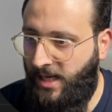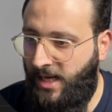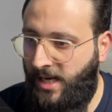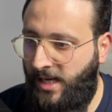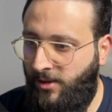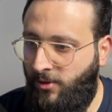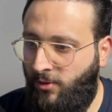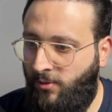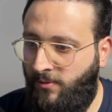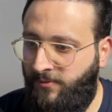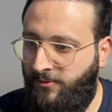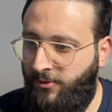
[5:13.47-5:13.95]

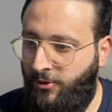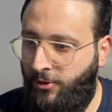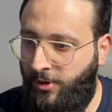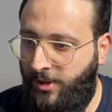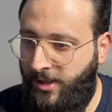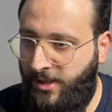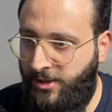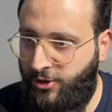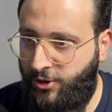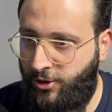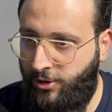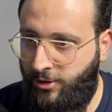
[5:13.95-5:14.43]
i
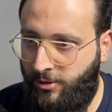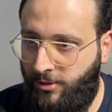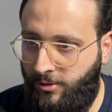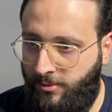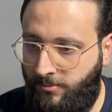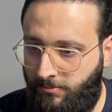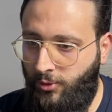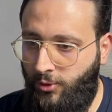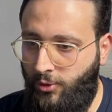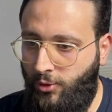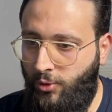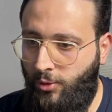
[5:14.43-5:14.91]

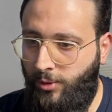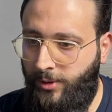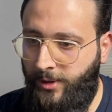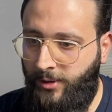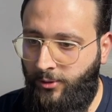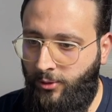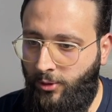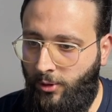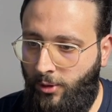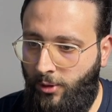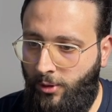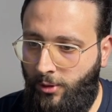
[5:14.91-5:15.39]
configuration to
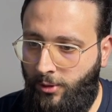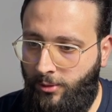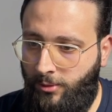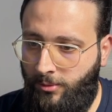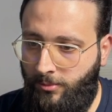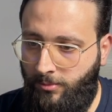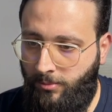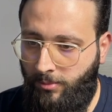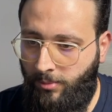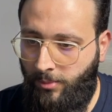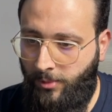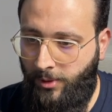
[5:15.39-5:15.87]

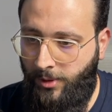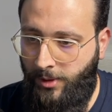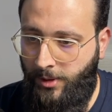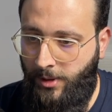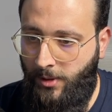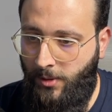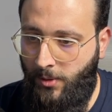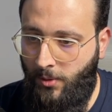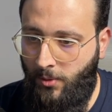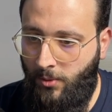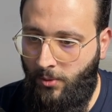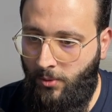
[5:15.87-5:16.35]
return
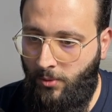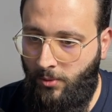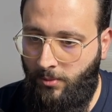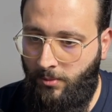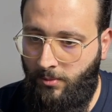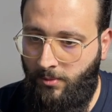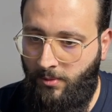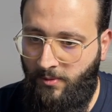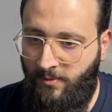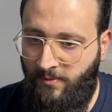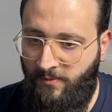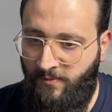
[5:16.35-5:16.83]
new
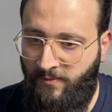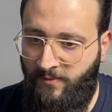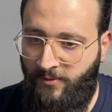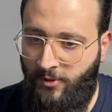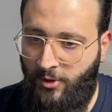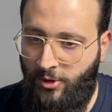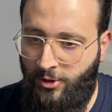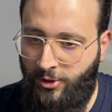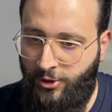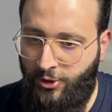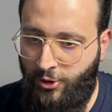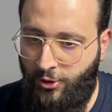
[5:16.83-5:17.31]

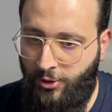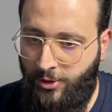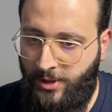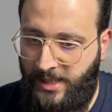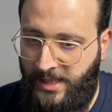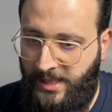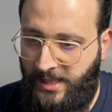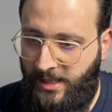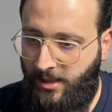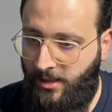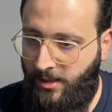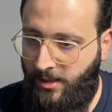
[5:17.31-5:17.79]
version